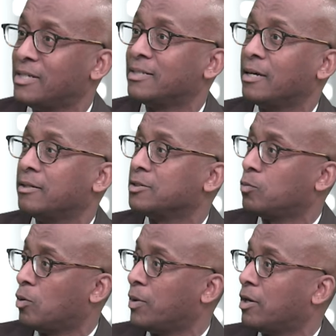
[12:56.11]
to tell us
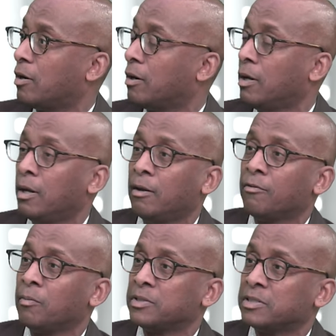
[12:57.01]
where we are
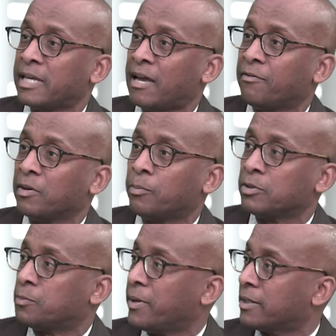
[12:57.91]
from a staffing
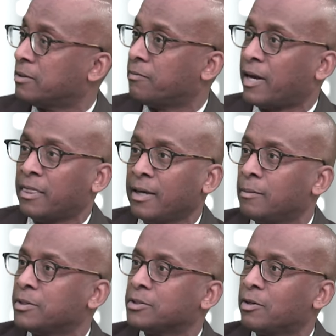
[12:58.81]
perspective. I think I'm
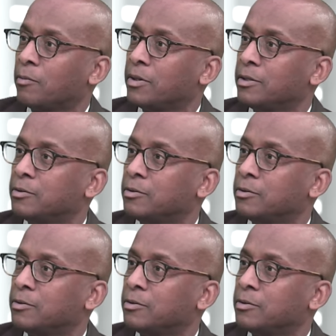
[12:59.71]
going to start with you,